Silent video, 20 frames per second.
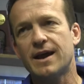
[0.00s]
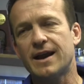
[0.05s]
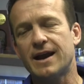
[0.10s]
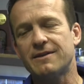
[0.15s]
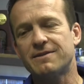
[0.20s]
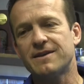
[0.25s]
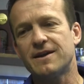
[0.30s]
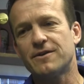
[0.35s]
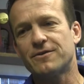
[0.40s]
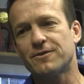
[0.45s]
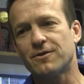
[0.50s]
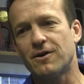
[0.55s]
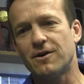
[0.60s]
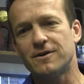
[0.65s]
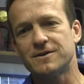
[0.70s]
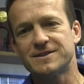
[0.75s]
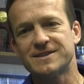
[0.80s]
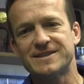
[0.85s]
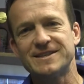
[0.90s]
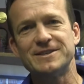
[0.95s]
and I think they're
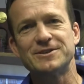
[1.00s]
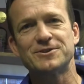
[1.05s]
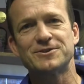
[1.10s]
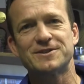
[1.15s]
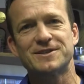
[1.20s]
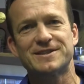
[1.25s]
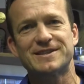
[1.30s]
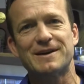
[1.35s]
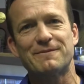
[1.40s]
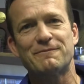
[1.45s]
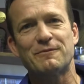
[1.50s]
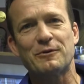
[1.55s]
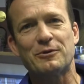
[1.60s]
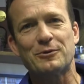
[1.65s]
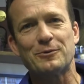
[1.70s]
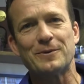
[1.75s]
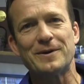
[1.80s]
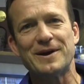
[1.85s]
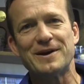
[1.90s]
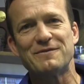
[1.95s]
all seniors except for
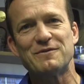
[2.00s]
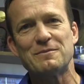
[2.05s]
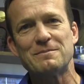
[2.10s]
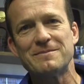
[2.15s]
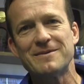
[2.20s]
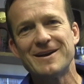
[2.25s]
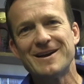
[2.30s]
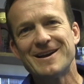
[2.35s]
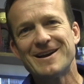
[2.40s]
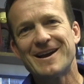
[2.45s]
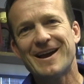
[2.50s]
three of them.